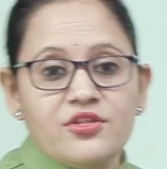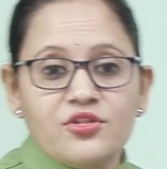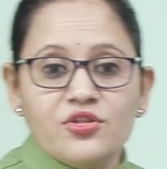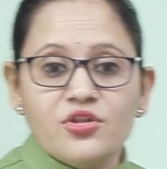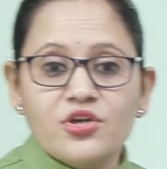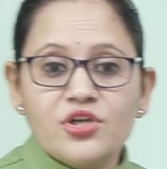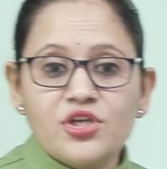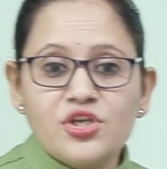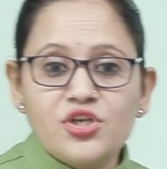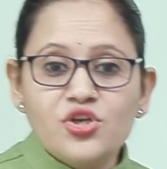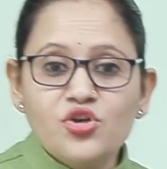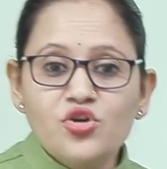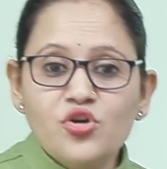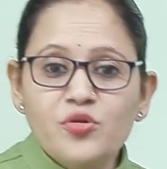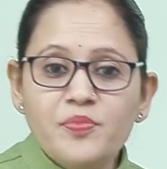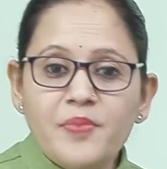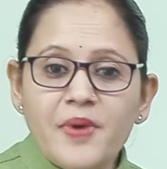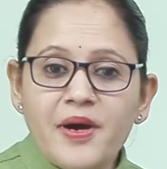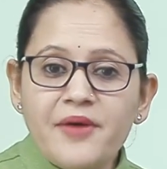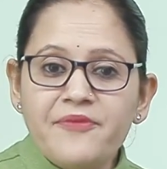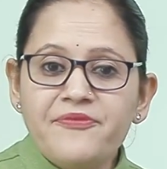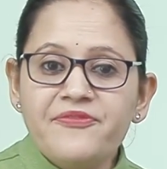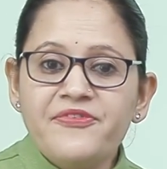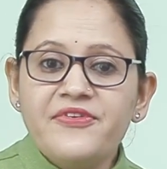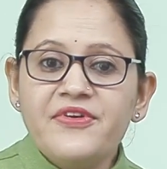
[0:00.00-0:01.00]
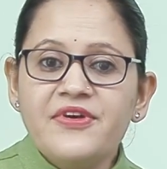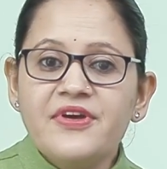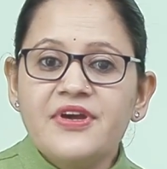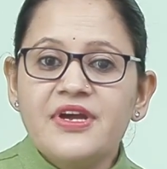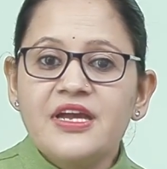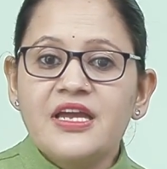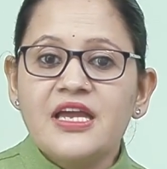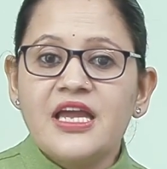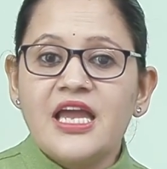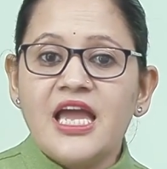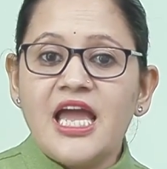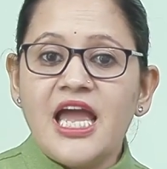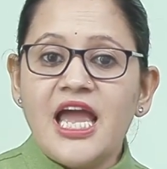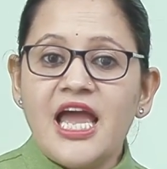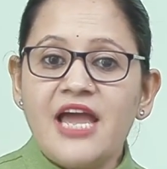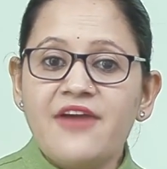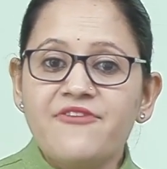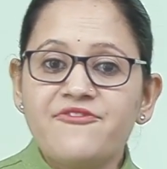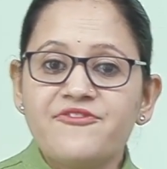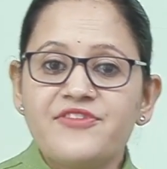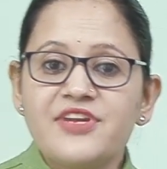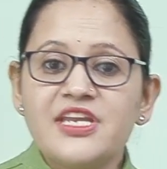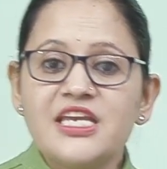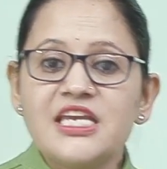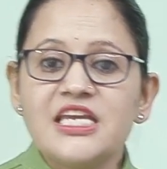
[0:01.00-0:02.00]
The cube of
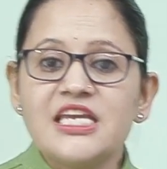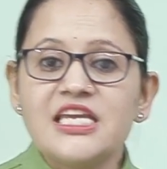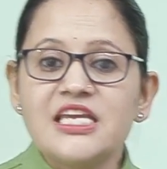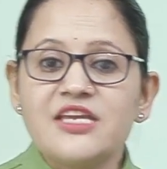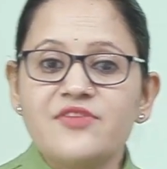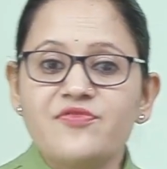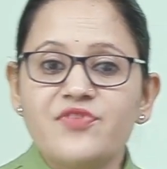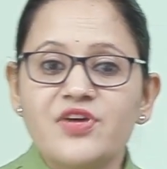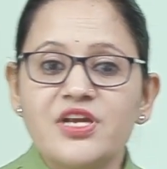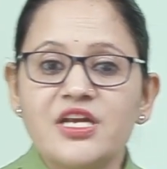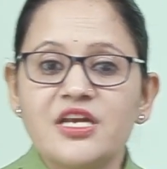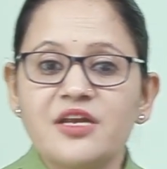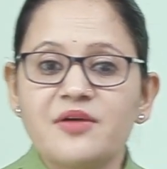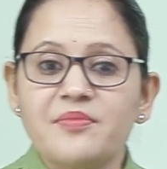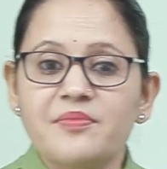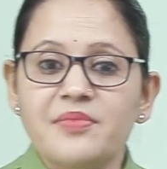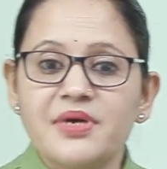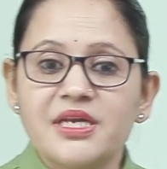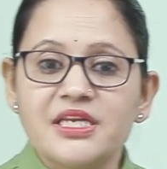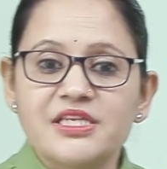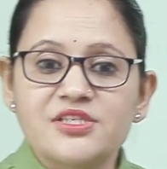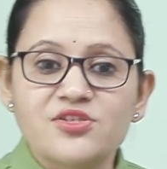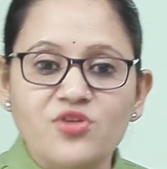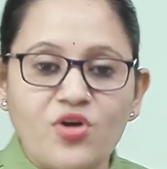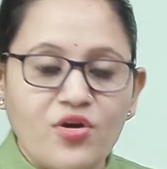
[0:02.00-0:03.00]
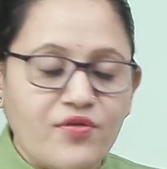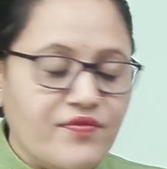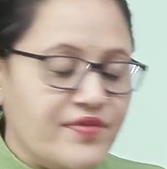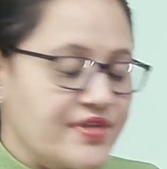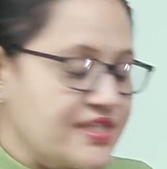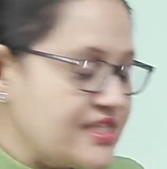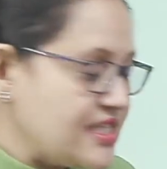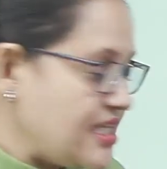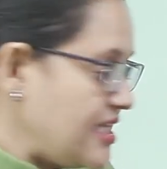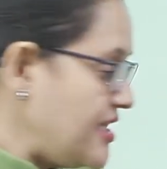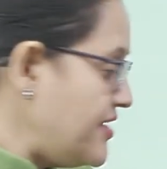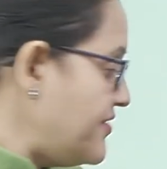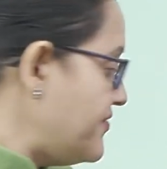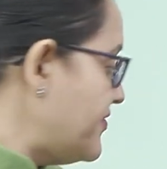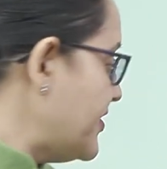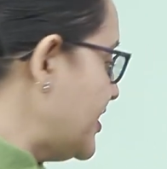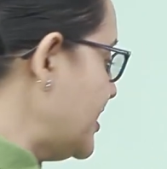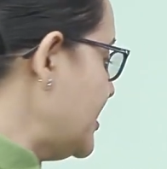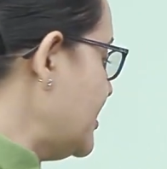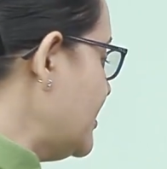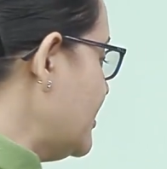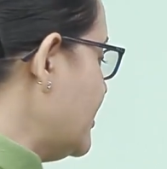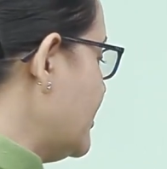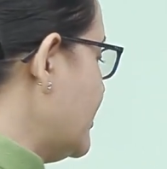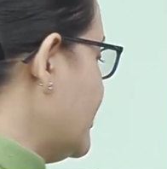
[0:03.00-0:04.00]
every even number is always
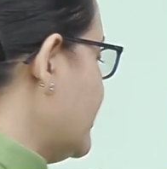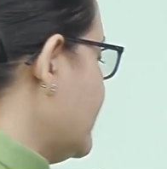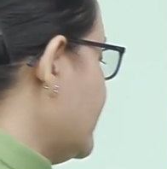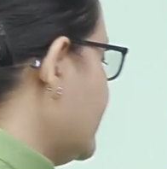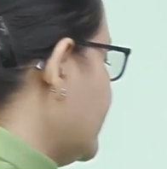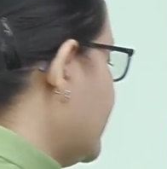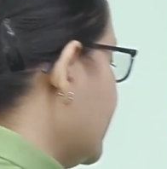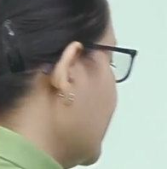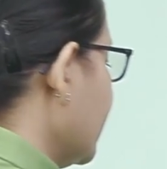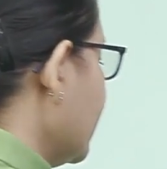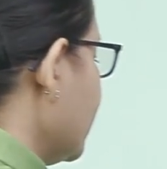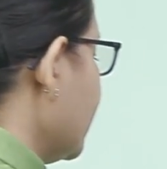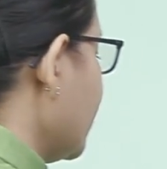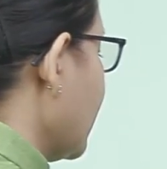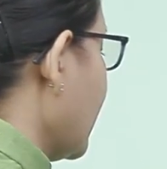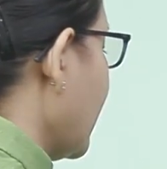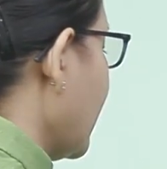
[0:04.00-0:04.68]
even, just